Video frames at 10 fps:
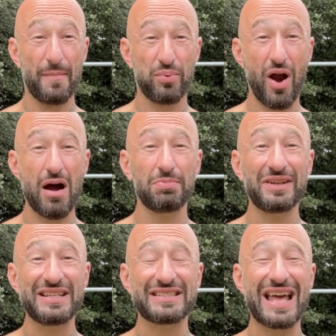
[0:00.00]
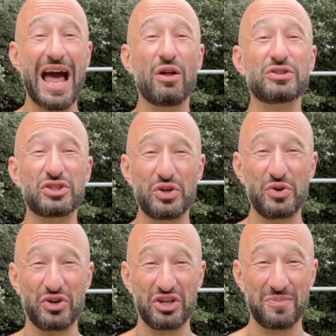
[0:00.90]
probably sounds too
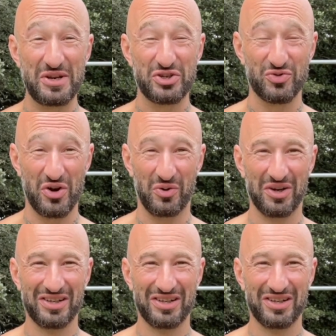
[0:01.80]
good to be true.